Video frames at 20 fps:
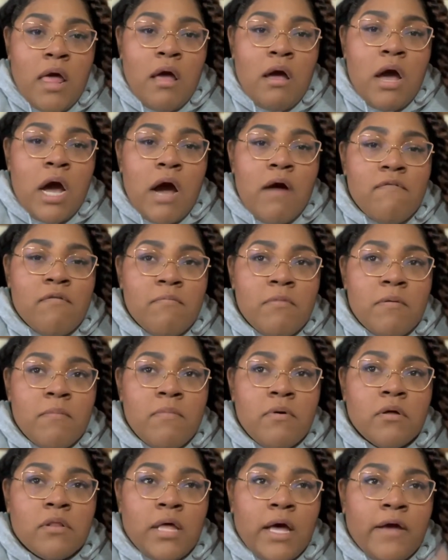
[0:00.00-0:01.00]
I
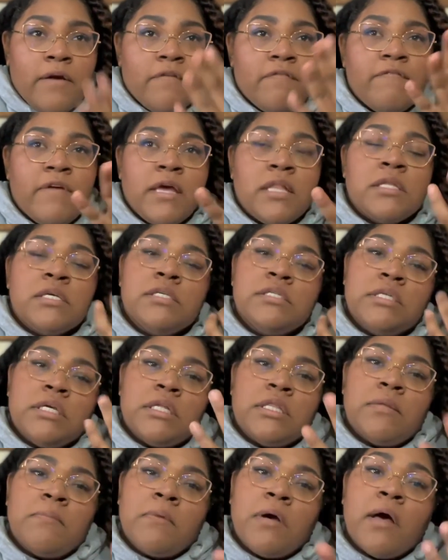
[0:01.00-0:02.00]
remember like faintly
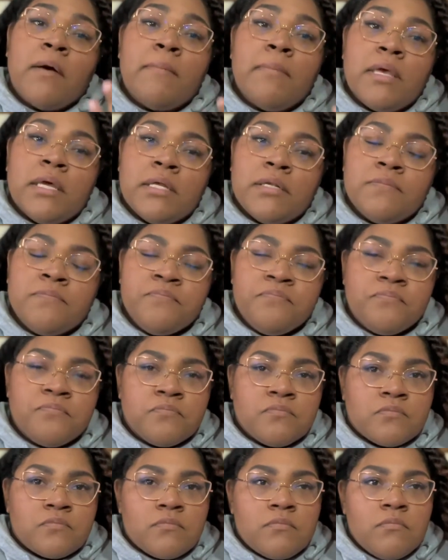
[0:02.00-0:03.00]
seeing them come in,
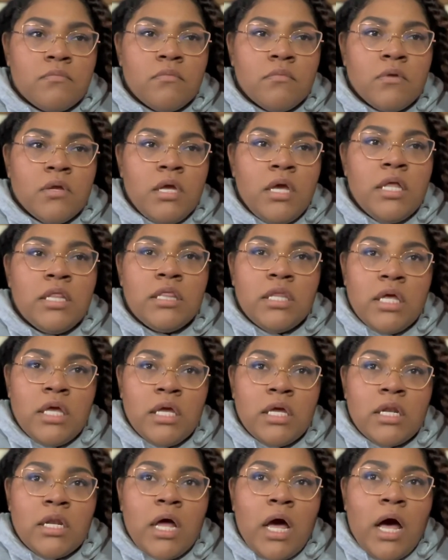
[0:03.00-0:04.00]
and
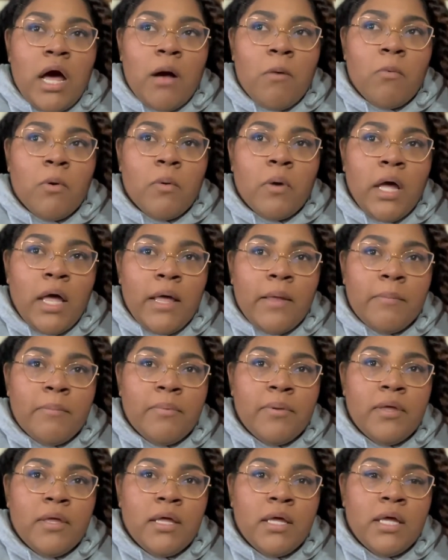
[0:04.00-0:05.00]
then I woke up
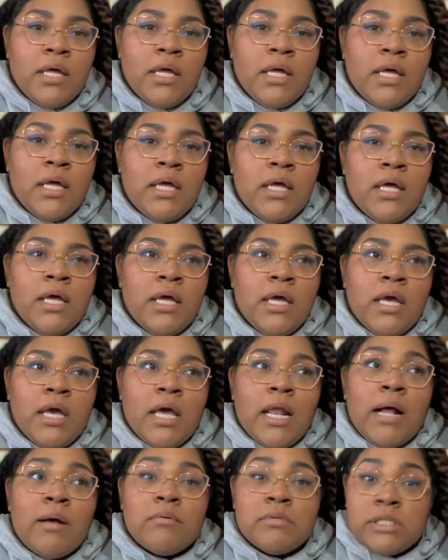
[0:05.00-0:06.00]

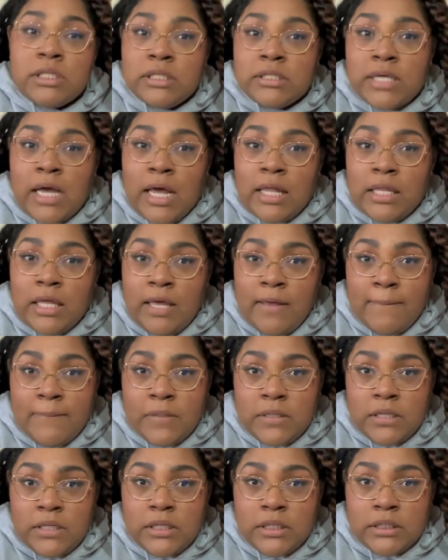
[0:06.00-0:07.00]
and I was inside the
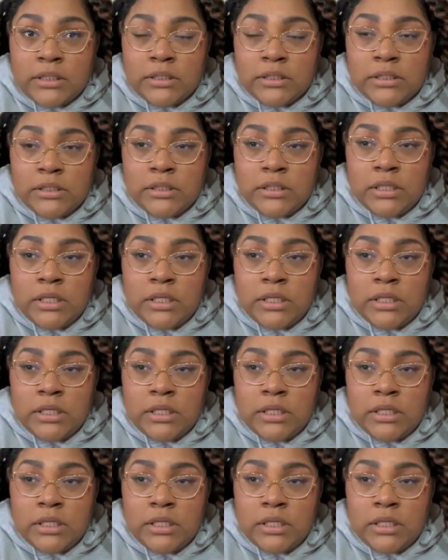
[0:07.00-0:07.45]
ambulance.